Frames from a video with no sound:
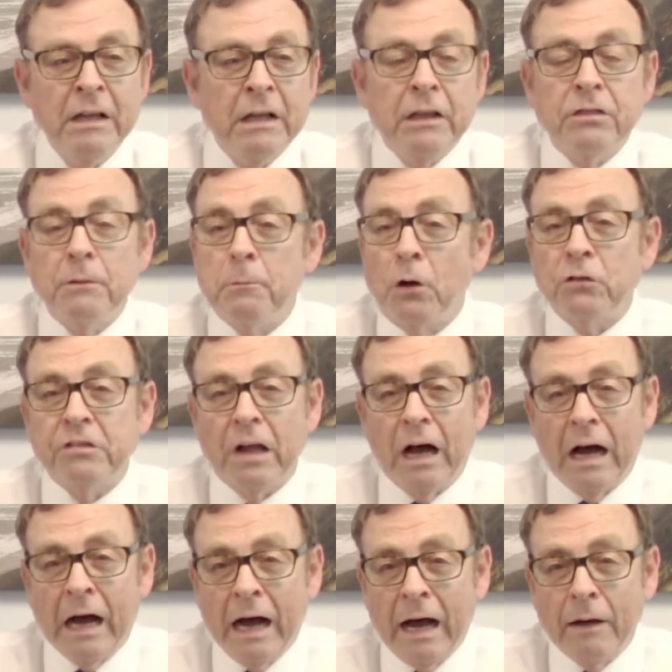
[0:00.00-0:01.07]
The most
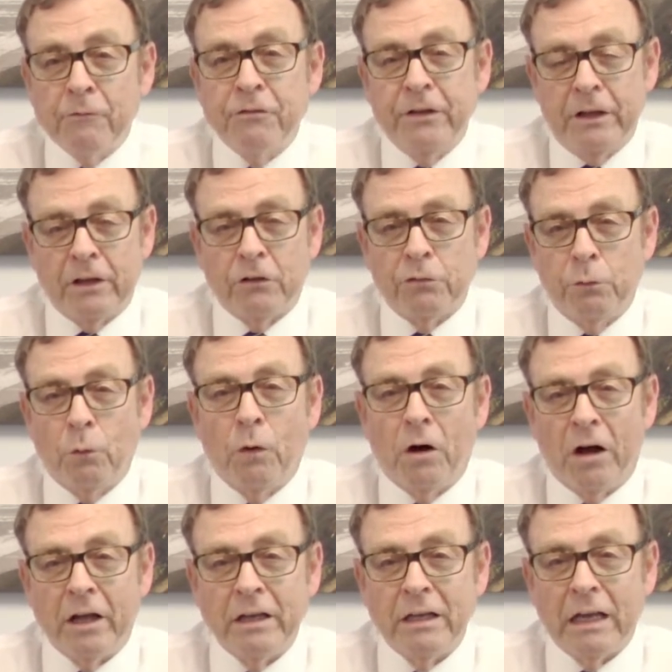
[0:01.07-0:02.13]
obvious
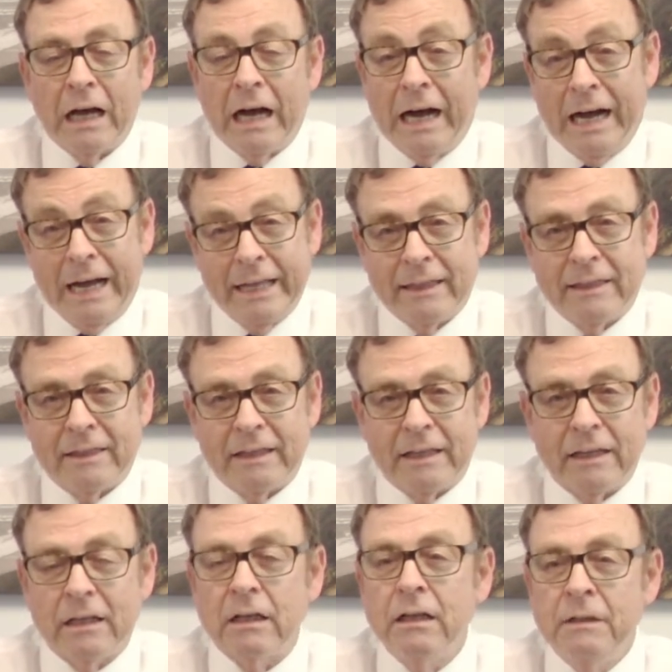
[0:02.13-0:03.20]
one, I
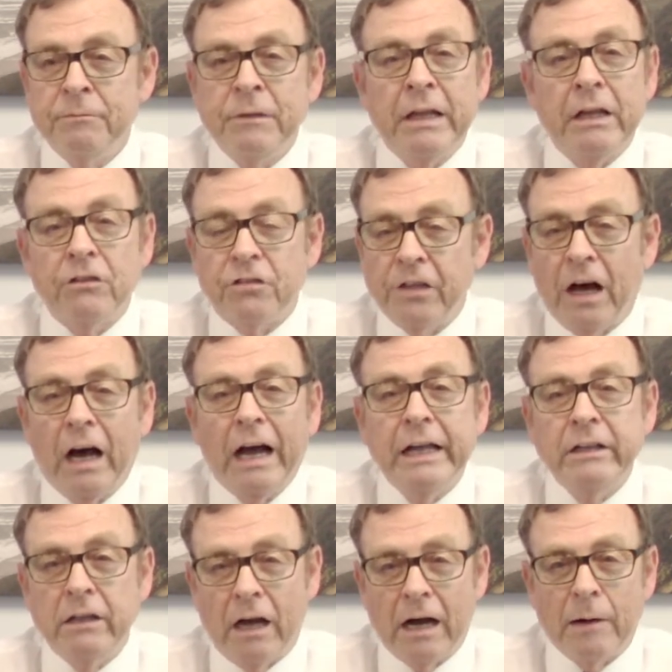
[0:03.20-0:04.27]
think, is the high
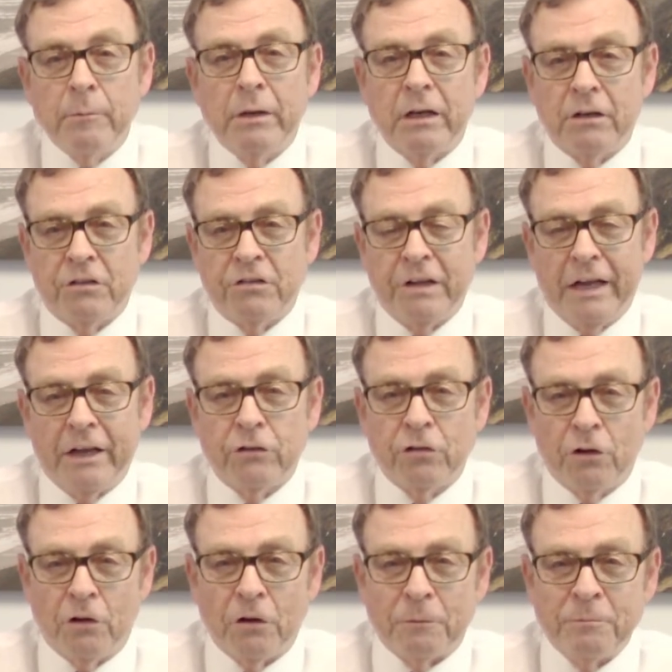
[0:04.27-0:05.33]
dominance
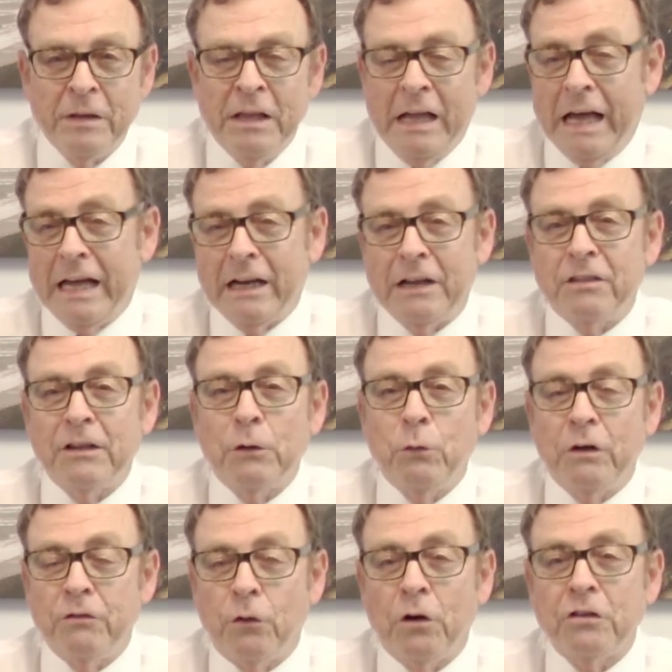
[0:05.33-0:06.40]
asshole. And I think
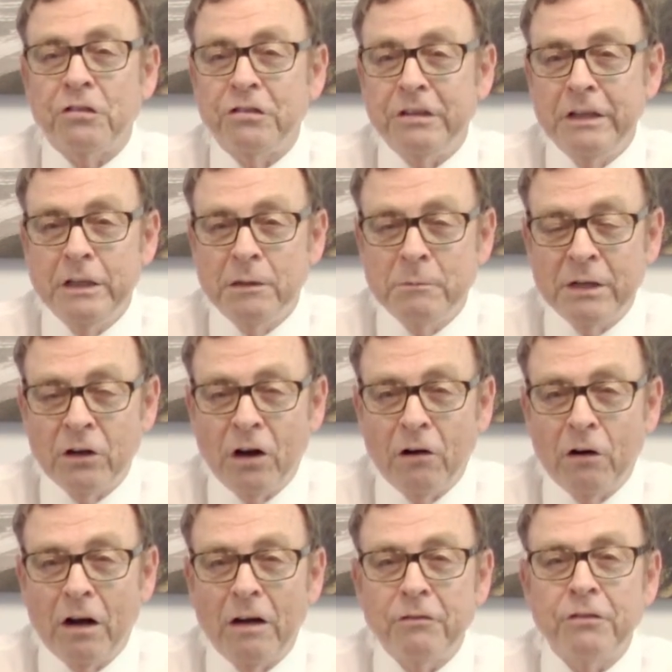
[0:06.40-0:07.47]
we've all seen them in our
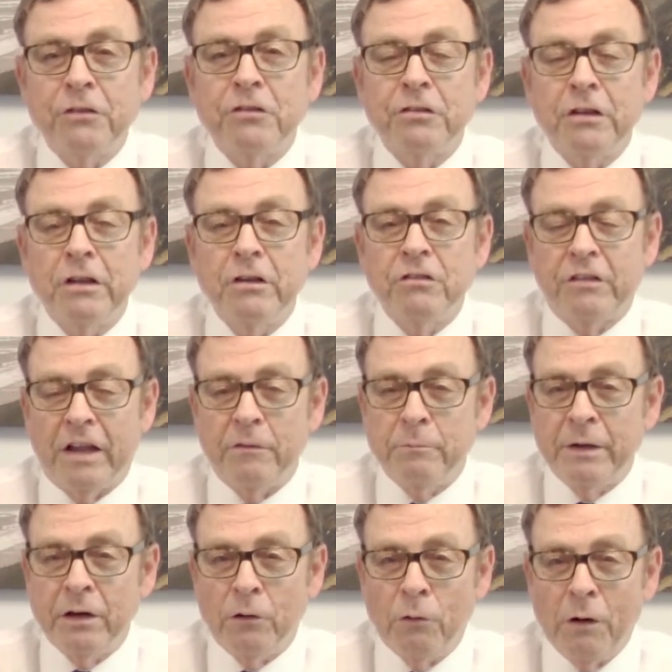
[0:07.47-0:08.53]
offices. They've
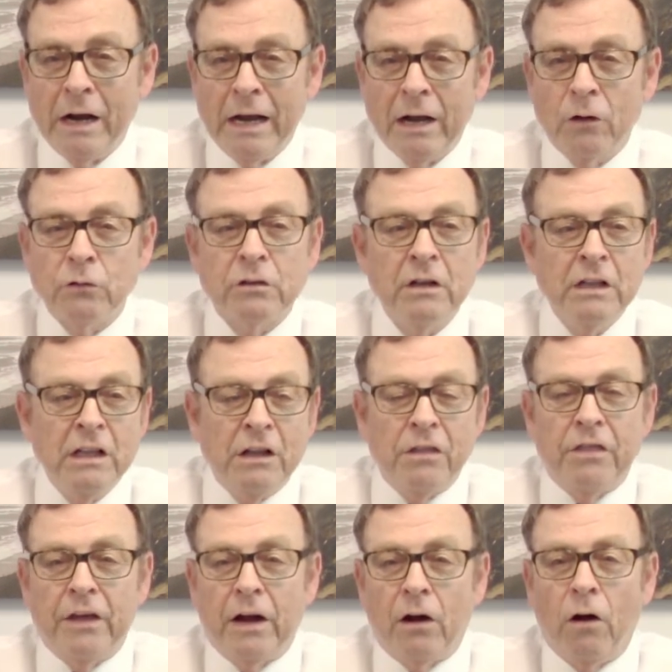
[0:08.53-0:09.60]
been around.
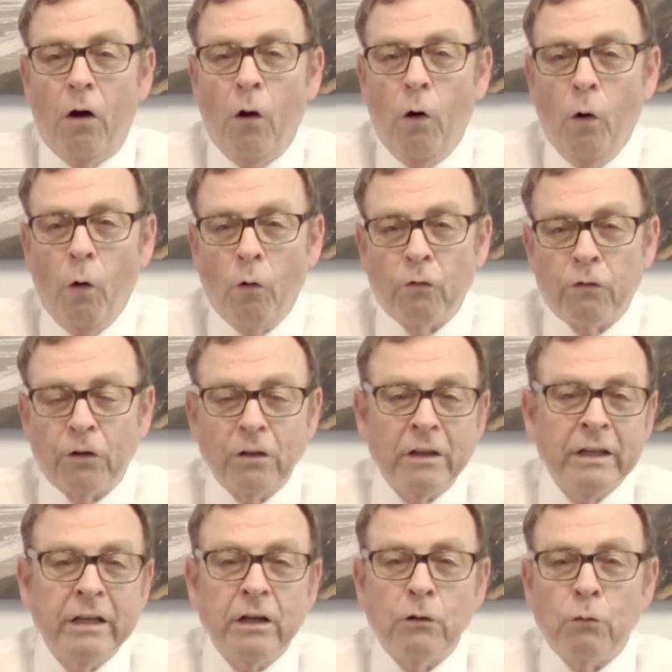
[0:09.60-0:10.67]
They're
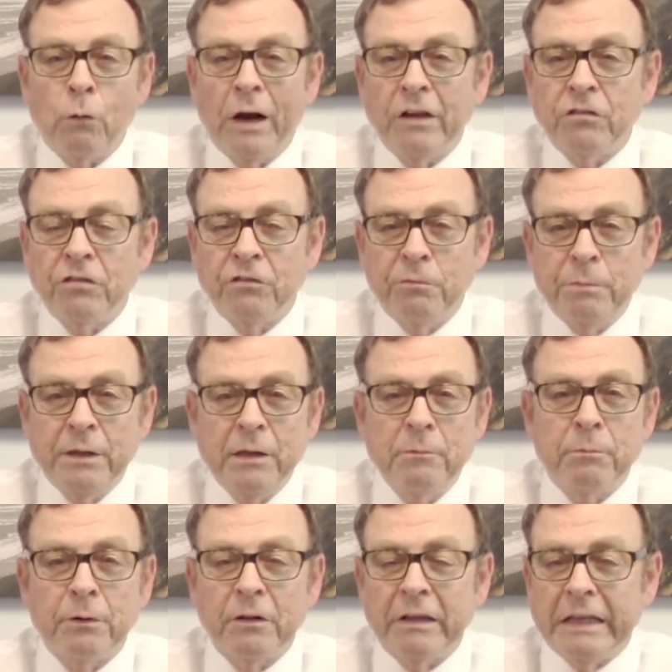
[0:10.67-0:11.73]
overly aggressive
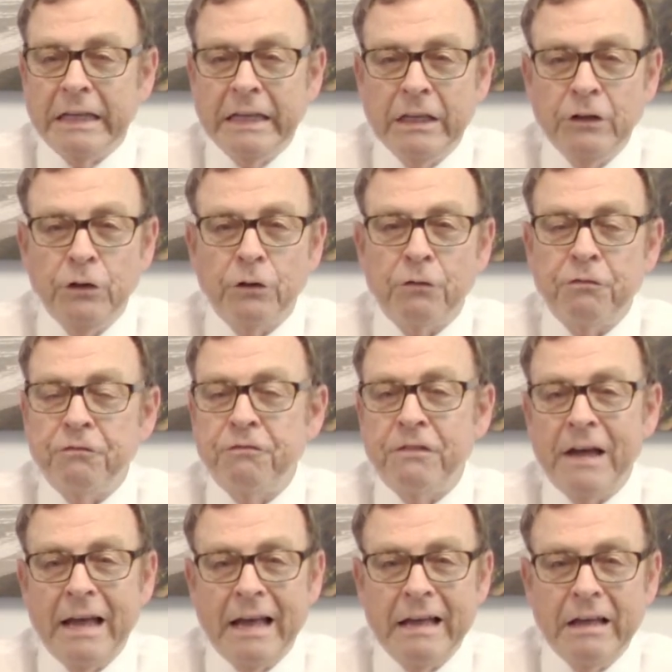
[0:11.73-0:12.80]
people, in your
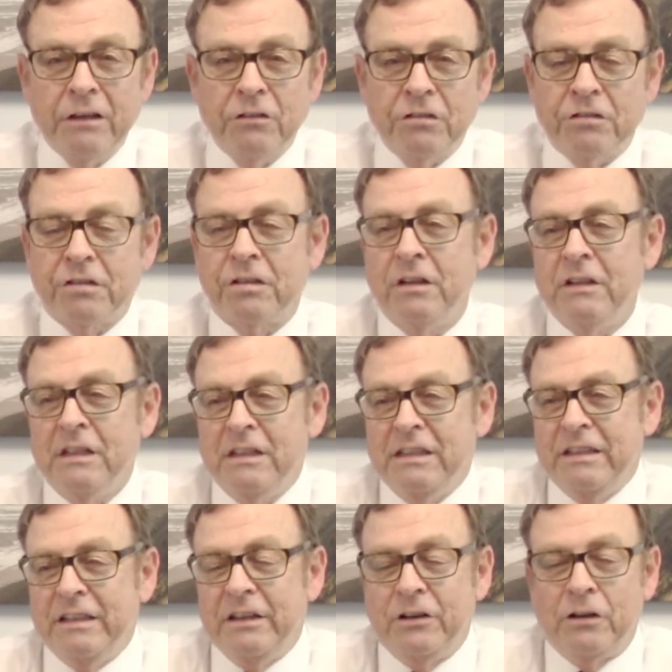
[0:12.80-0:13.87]
face,
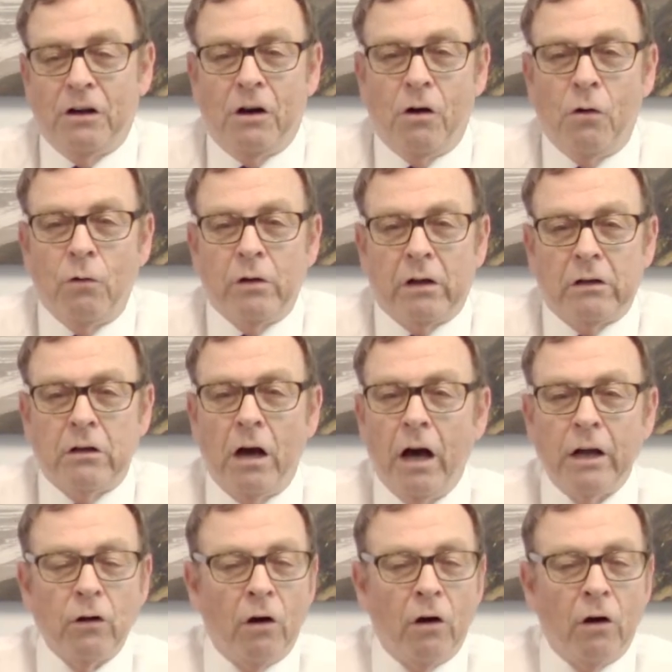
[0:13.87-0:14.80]
cut